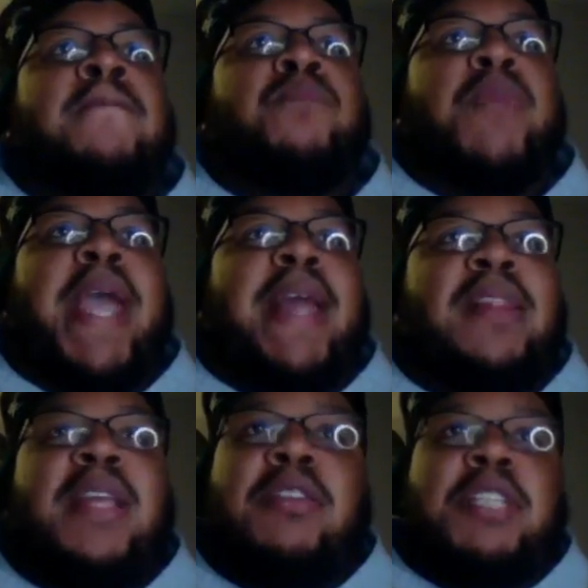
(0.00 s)
they had
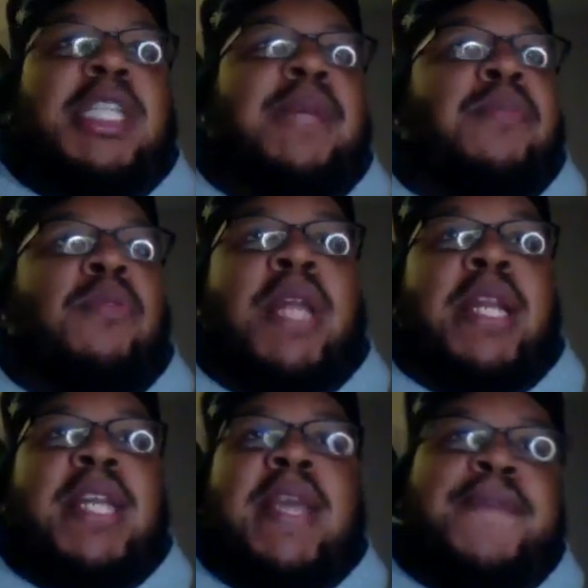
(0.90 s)
leadership on the
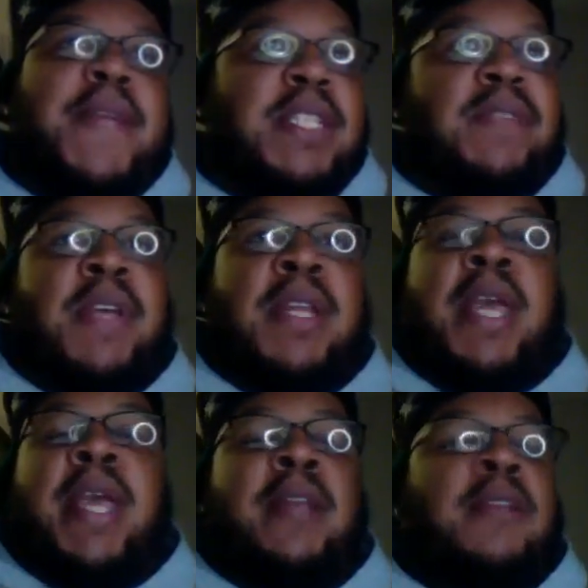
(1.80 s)
defensive end,
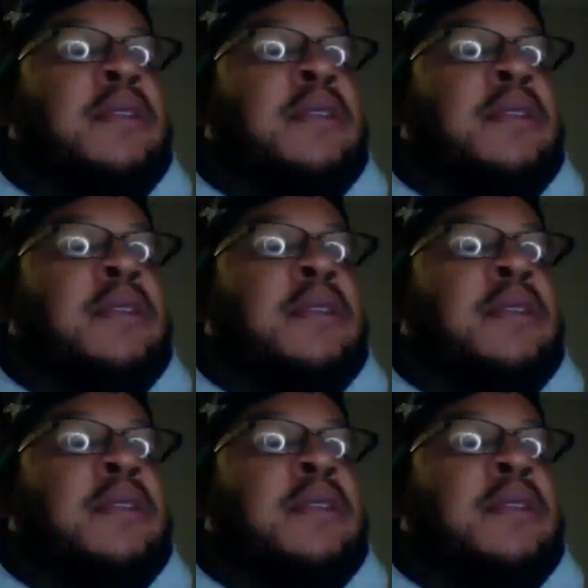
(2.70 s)
and